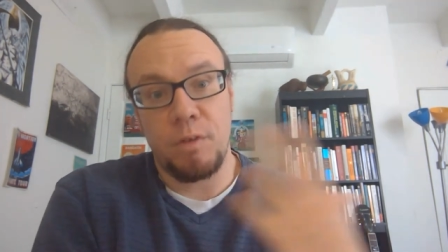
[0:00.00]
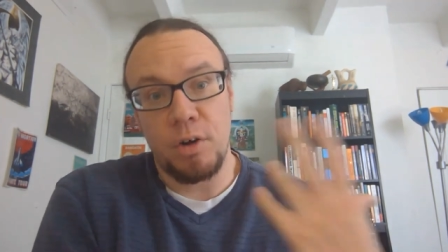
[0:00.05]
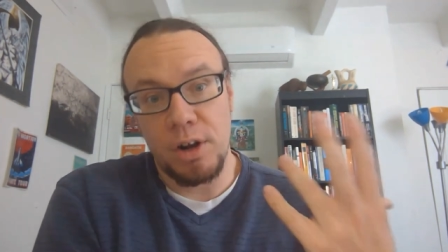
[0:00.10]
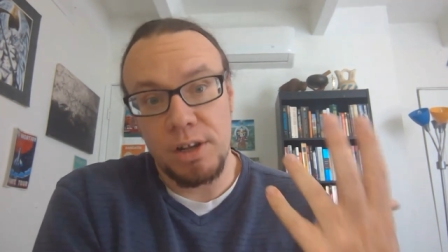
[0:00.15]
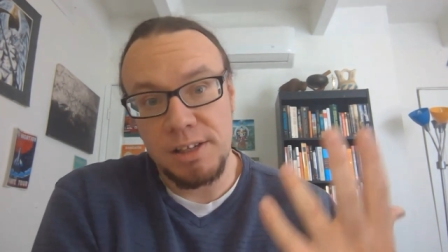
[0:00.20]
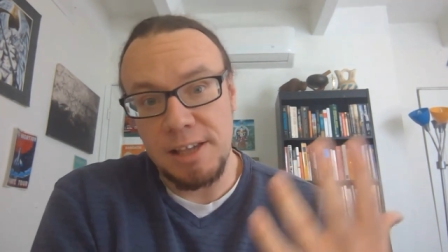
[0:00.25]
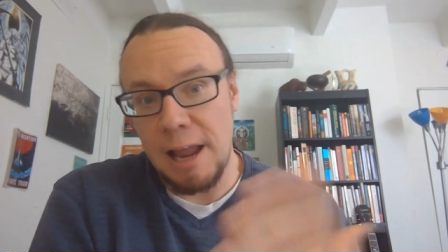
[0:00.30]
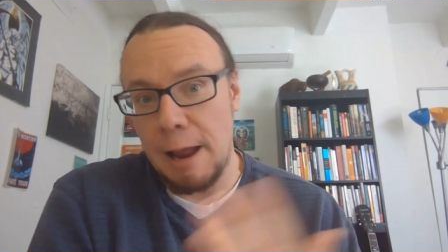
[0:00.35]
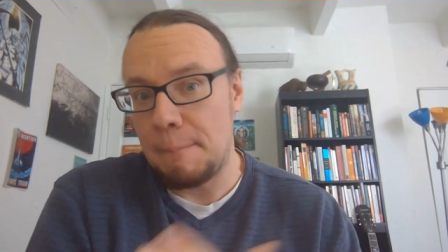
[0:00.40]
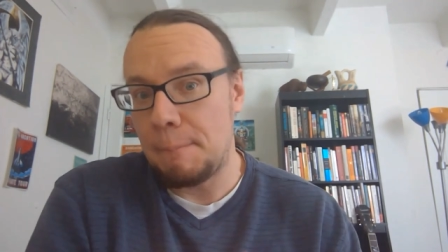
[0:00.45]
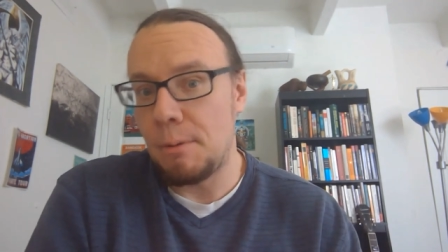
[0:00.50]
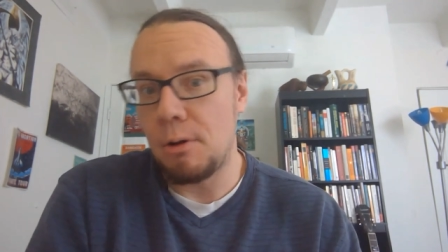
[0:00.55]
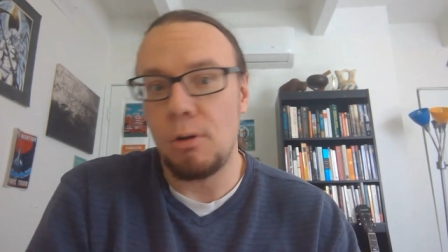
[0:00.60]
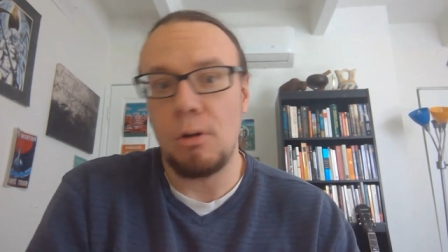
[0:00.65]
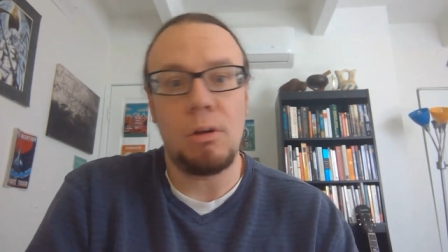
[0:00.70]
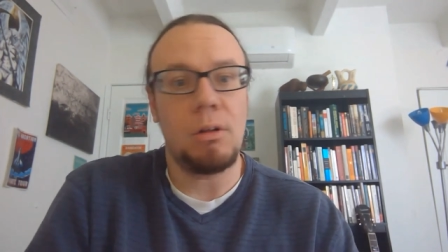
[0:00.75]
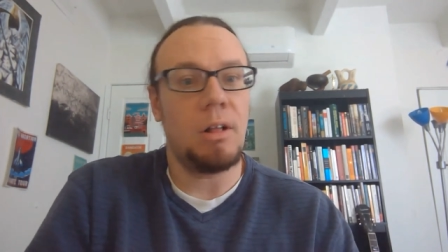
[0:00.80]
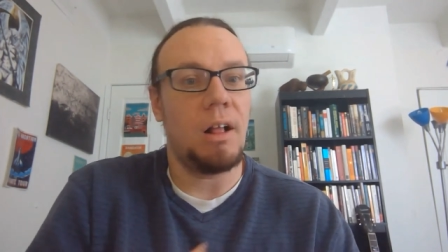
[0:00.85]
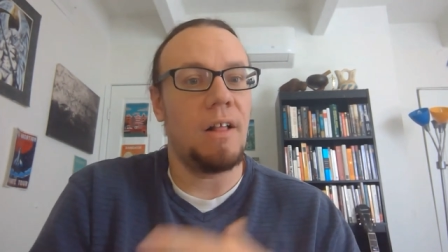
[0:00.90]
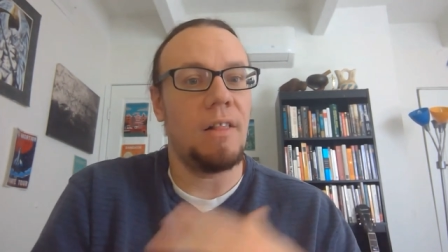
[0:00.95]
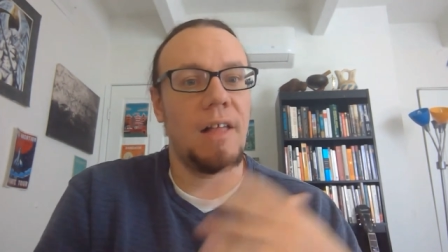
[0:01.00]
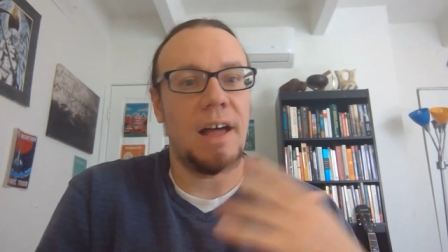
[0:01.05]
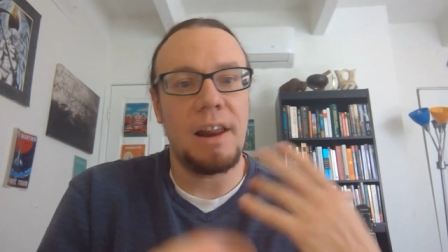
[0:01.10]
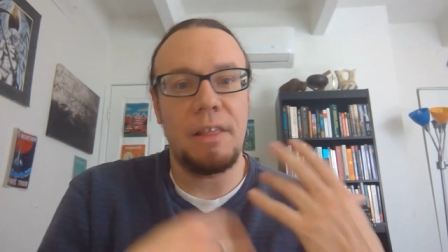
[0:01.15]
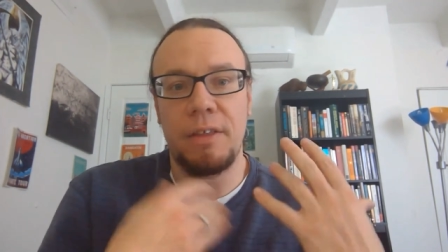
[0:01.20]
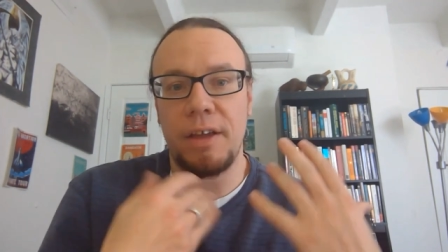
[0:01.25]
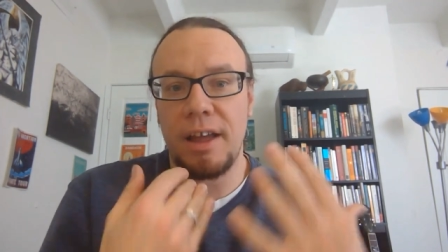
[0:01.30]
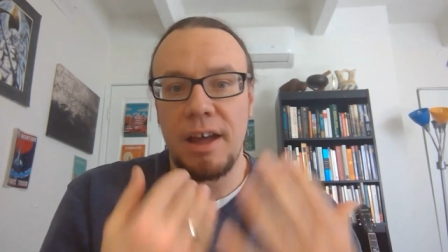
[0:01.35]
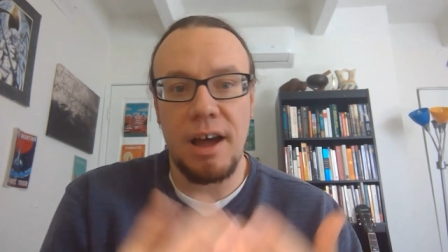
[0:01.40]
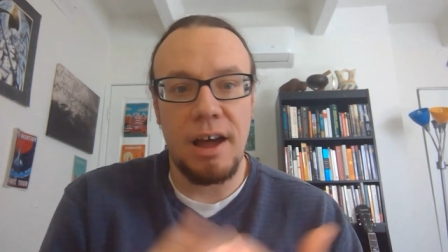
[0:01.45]
For example, a lot
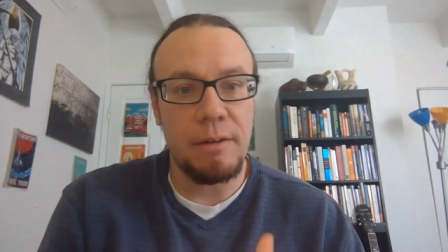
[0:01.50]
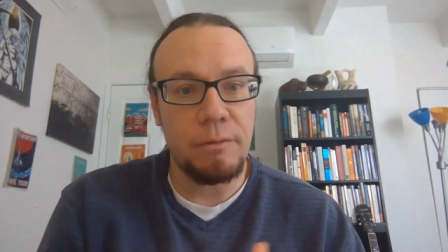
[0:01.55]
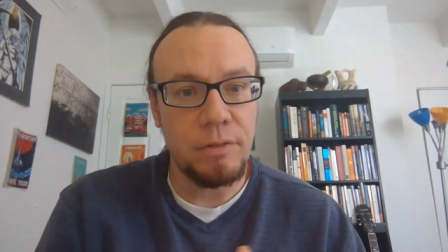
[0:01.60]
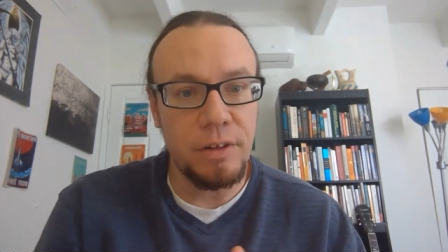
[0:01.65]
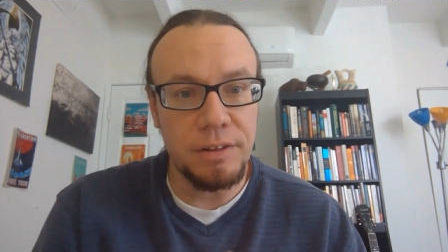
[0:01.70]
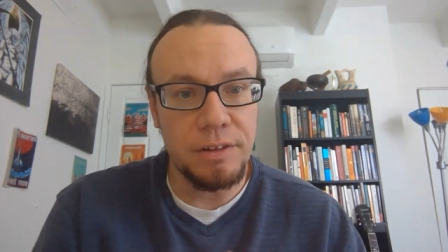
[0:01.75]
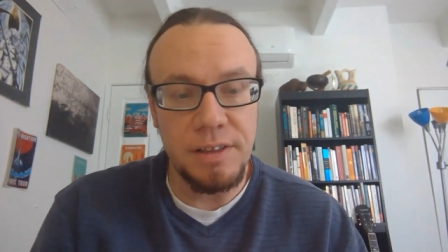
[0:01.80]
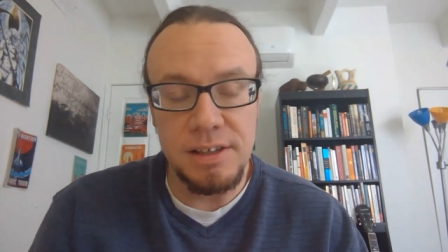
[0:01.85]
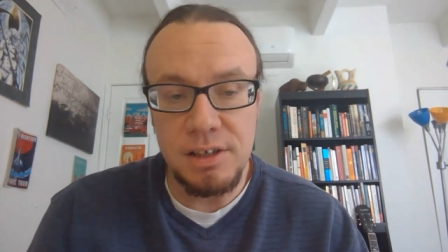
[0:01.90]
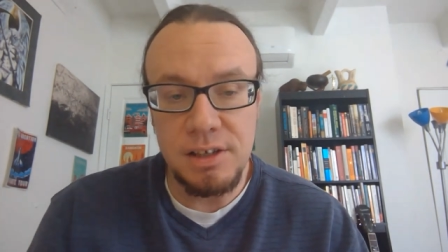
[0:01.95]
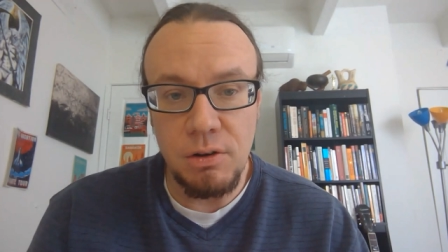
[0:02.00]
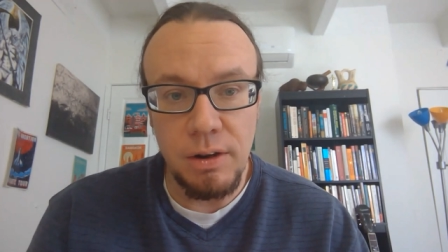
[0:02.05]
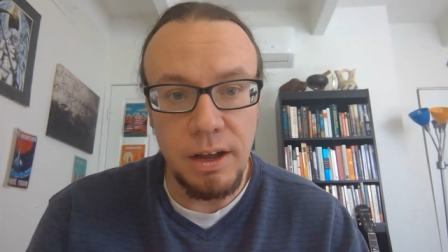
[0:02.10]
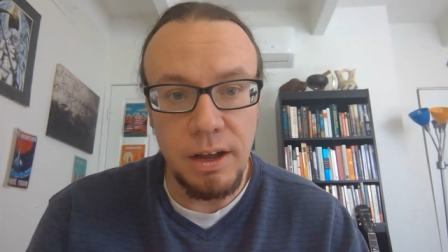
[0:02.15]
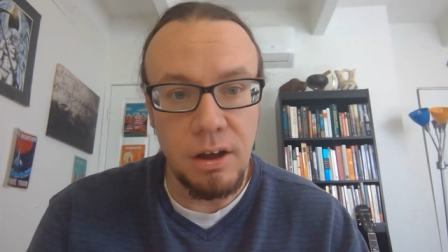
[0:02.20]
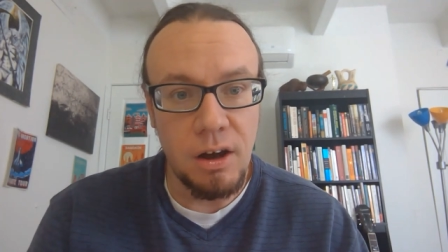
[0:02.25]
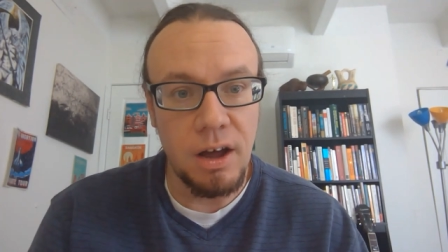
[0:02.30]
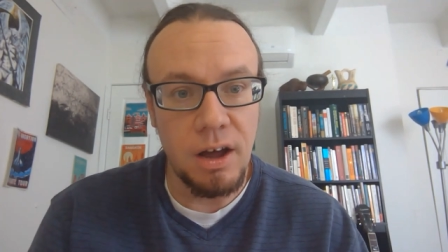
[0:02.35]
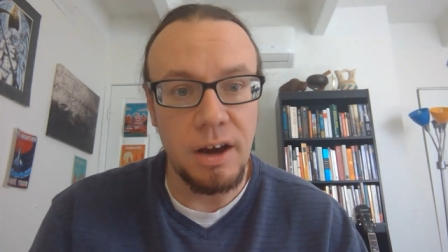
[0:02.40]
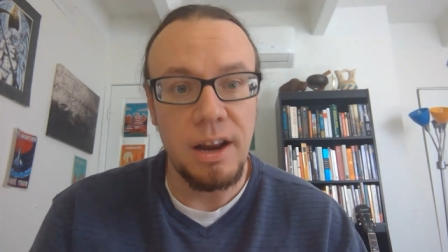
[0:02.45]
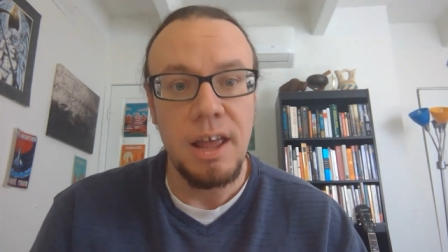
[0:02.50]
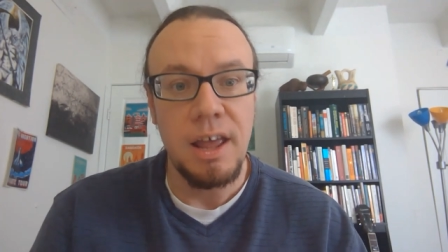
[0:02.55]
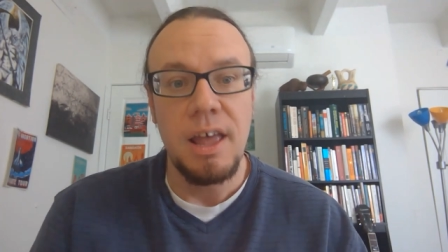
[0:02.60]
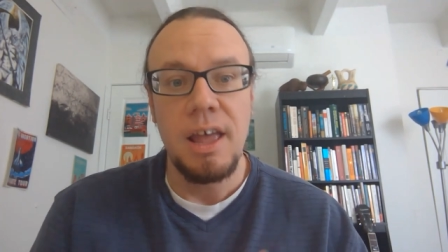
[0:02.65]
of the conflict that's going on